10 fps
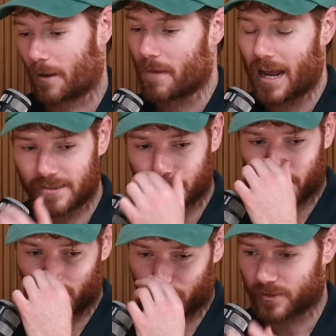And Maxi,
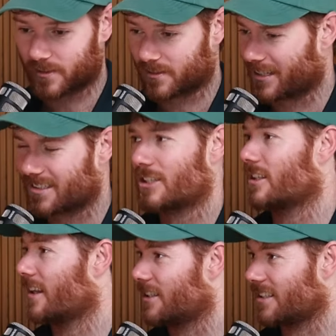by the way, I was going to say, such
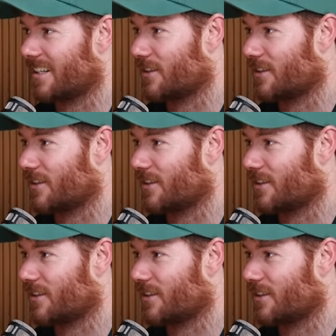a legend